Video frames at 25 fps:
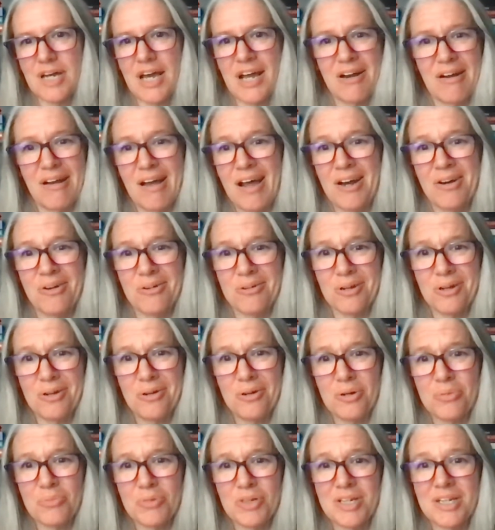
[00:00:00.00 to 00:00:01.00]
I don't
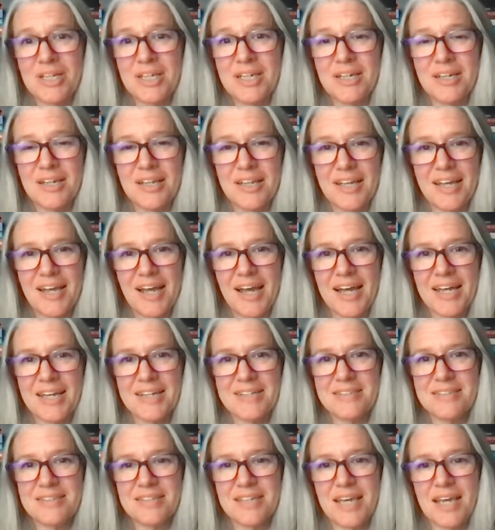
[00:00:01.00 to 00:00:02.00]
know. I mean, I
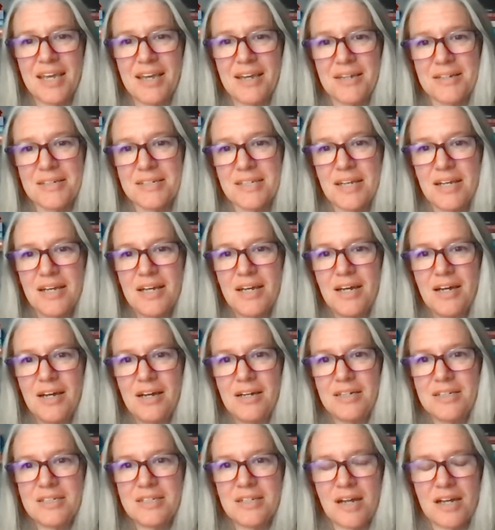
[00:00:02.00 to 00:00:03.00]
guess he can't
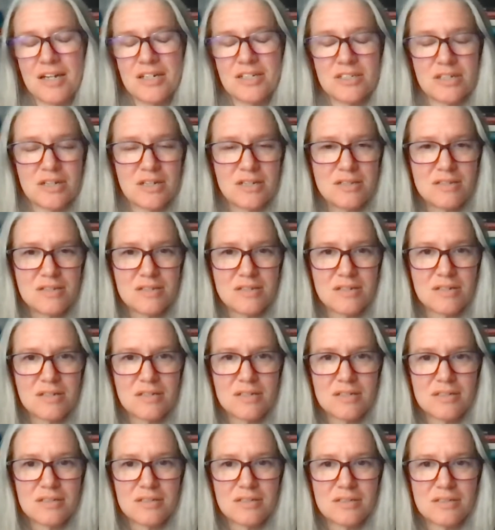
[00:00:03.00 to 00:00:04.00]
digest
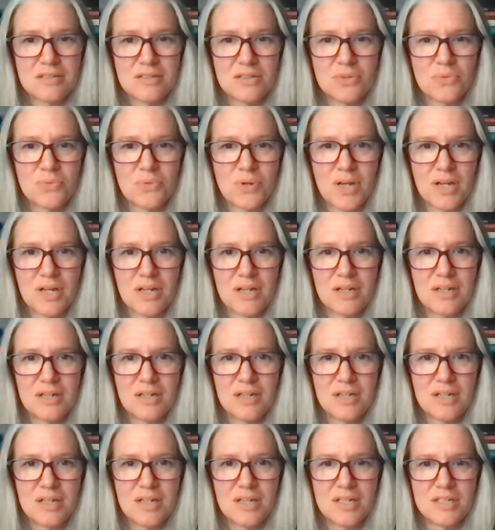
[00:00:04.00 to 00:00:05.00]
the way
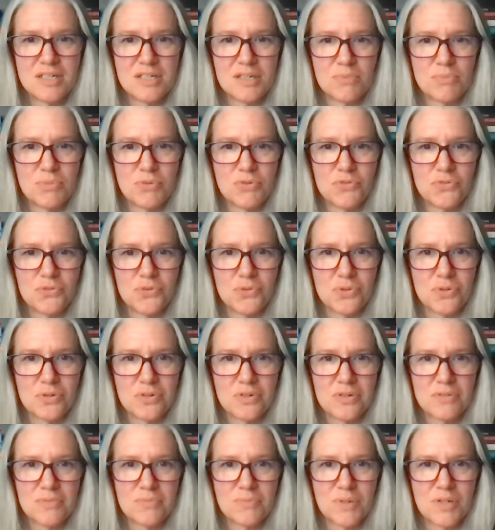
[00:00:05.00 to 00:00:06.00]
he did
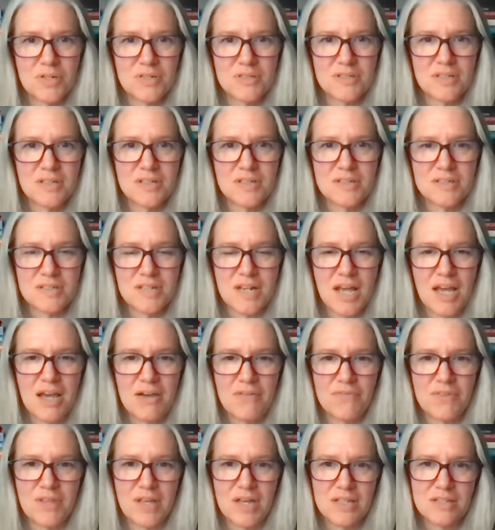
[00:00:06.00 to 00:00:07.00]
before because he doesn't
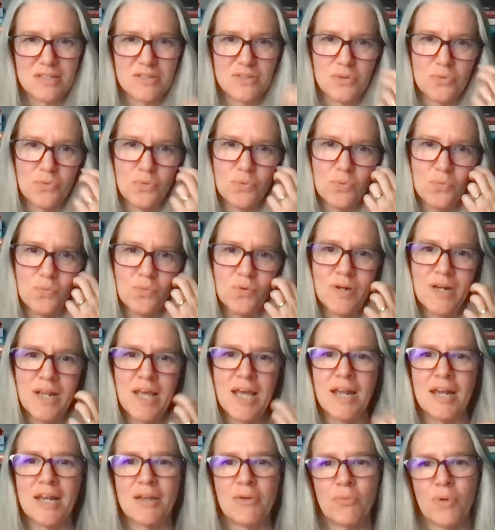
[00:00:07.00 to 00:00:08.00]
have that. So, would
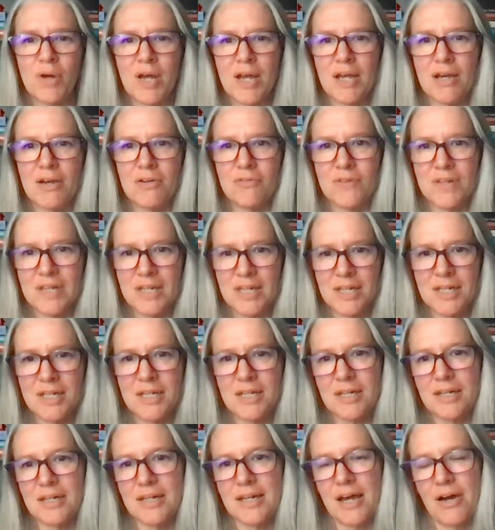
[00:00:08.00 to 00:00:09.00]
any way of
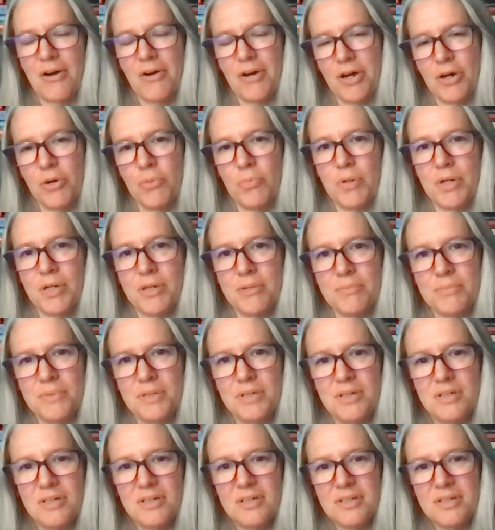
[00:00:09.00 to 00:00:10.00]
eating now help him?